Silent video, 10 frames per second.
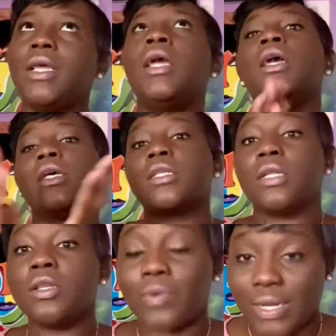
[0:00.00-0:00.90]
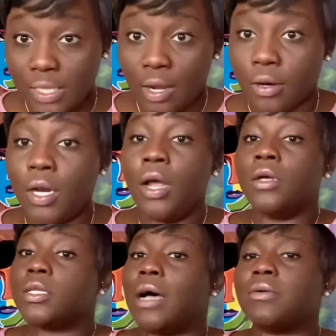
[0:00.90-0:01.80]
So that's what I thought.
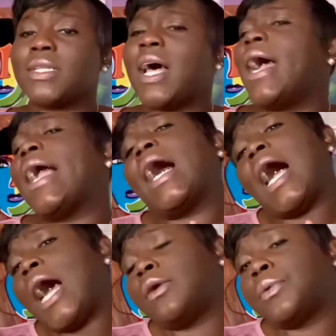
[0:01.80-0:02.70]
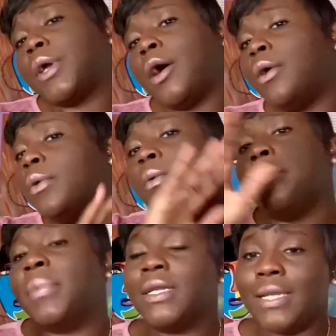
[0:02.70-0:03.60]
So I was like, I don't know,
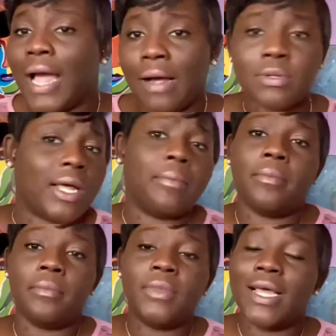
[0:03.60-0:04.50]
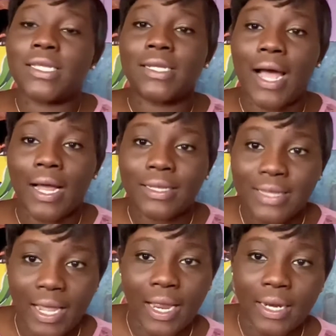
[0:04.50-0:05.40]
but I was like, that's not
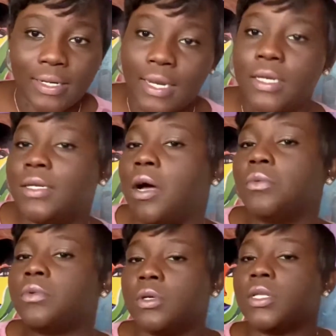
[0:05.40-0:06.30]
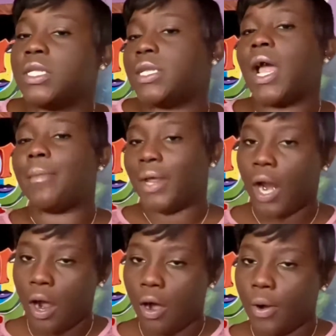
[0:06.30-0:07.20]
that. They don't look the same at
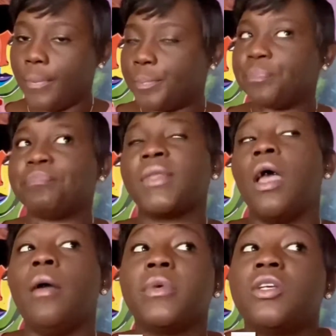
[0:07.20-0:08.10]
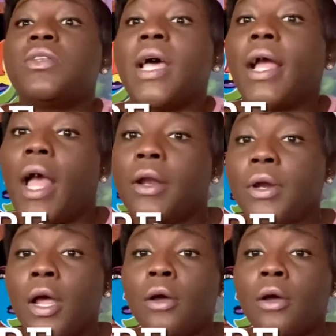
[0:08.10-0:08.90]
all. She was like, I don't know.